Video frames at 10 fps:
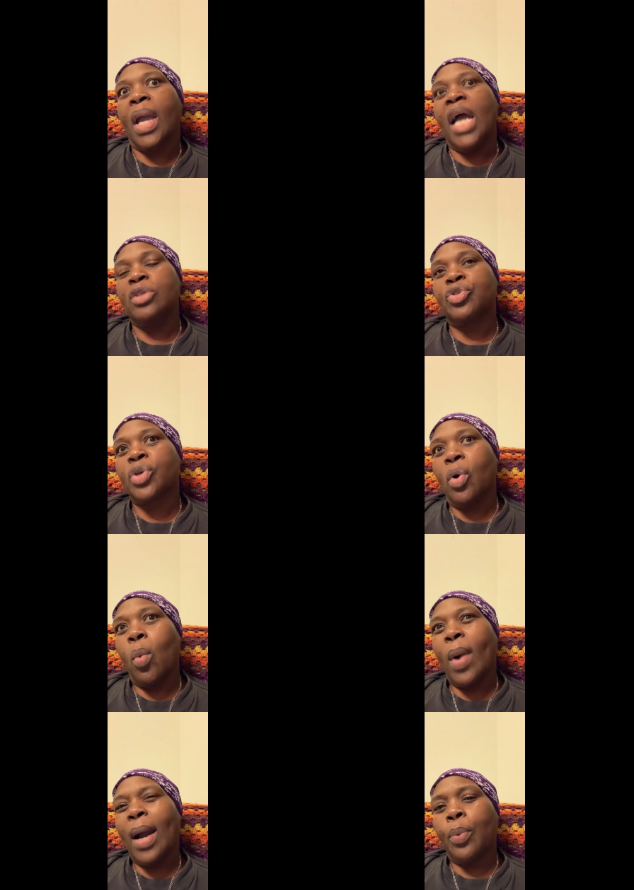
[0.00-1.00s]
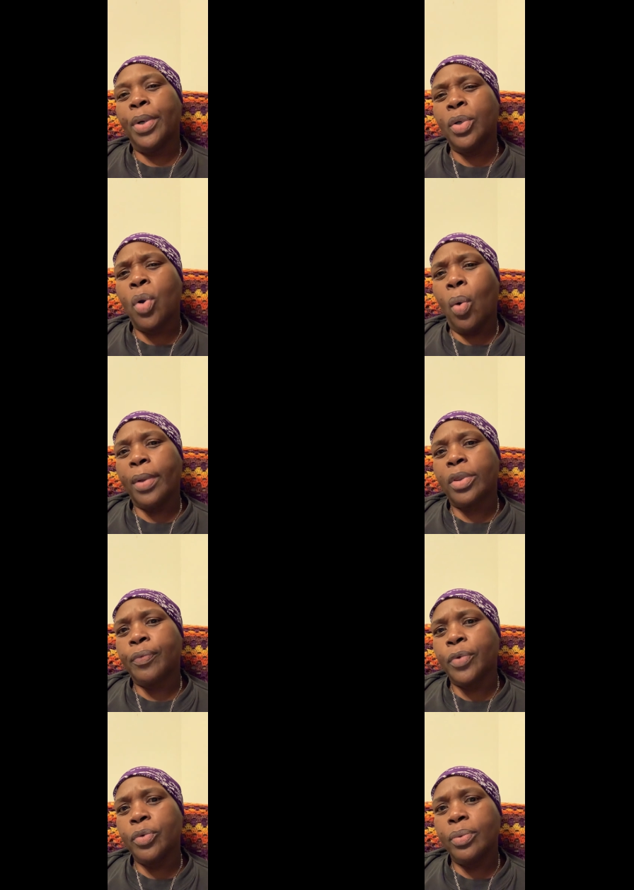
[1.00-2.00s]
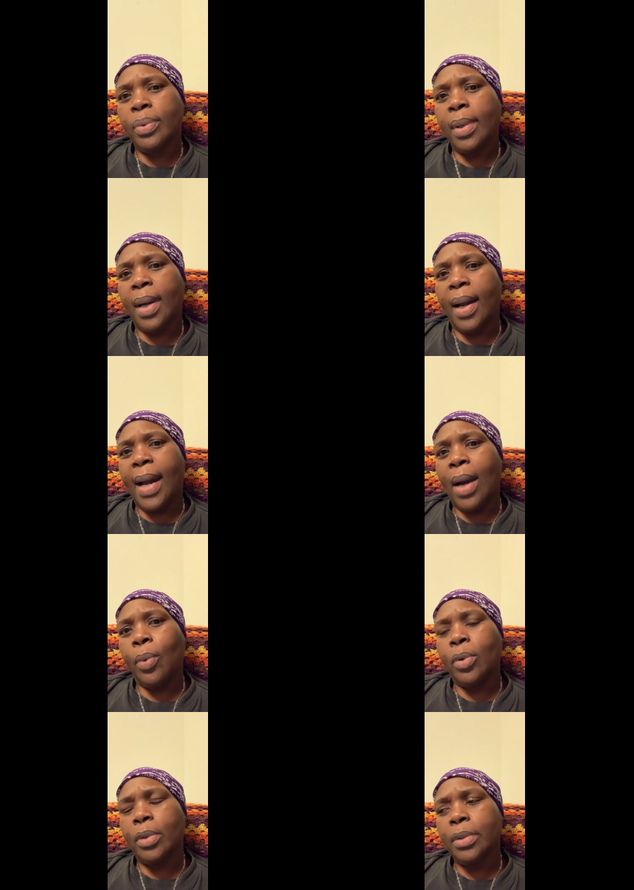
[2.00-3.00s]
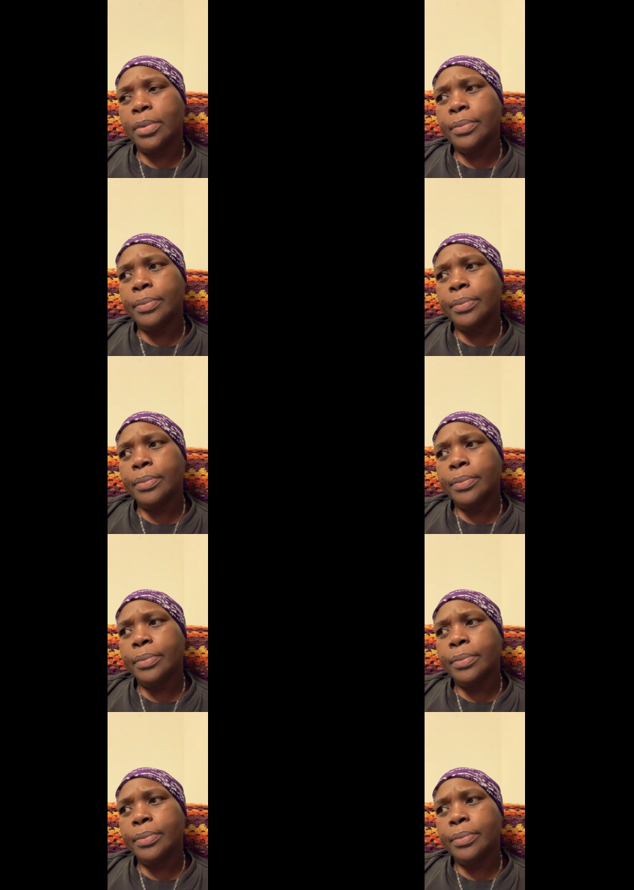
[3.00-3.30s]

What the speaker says: And so while we're going through our